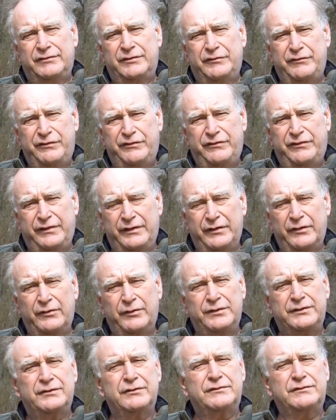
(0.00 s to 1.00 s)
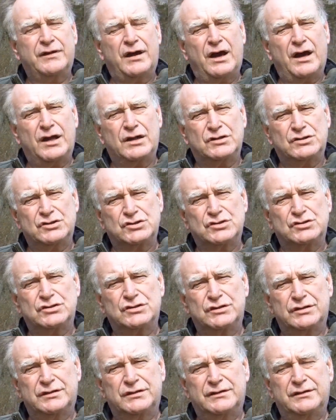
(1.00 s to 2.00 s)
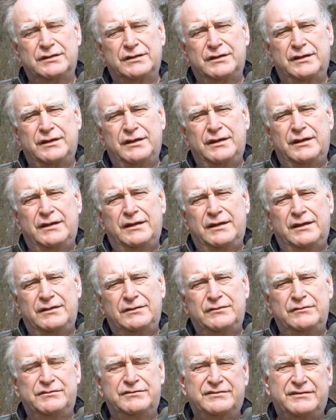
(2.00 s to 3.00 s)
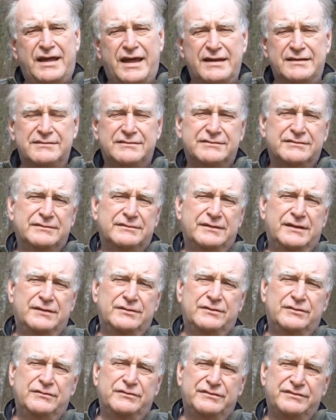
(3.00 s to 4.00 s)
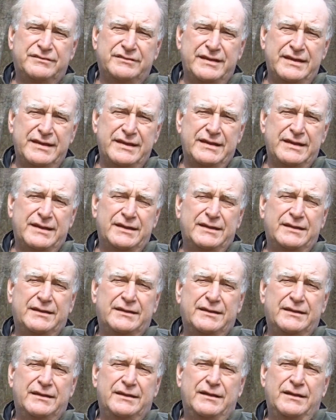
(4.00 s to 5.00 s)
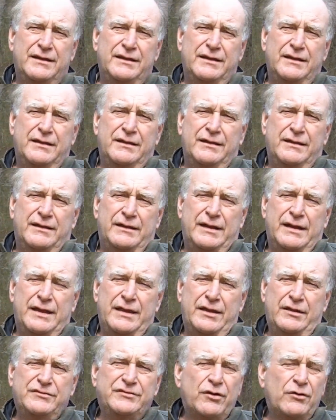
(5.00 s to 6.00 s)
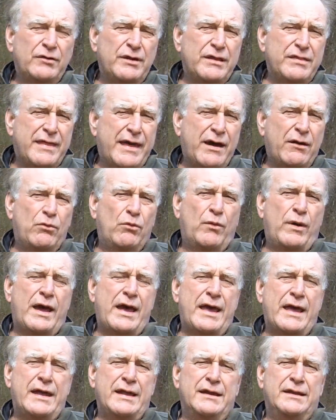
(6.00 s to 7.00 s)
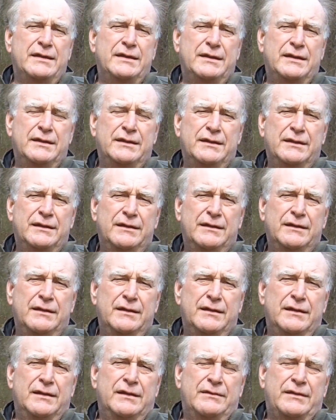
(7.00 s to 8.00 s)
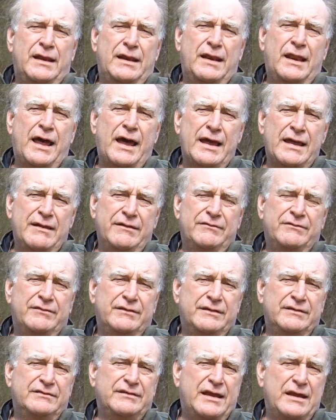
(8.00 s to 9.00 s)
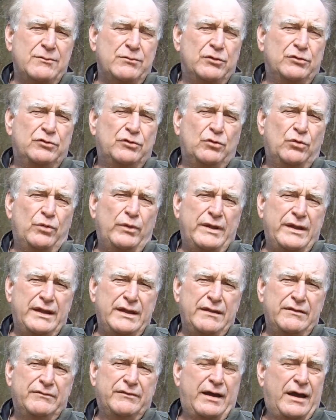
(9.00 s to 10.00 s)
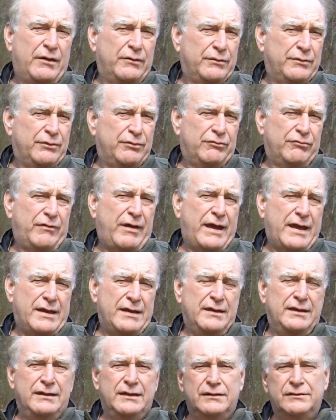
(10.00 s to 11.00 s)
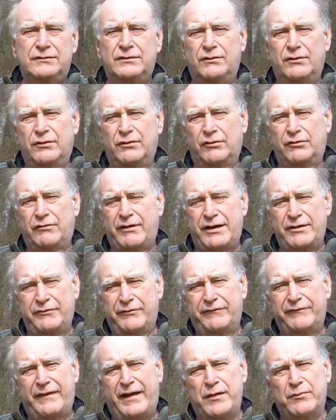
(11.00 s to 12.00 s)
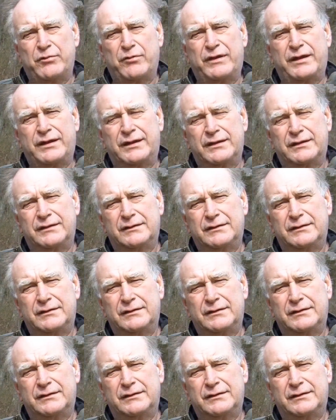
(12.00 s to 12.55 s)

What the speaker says: to feel and to touch, and to sense and to see. And it's only that way that life is able to weave our thread into her greater fabric,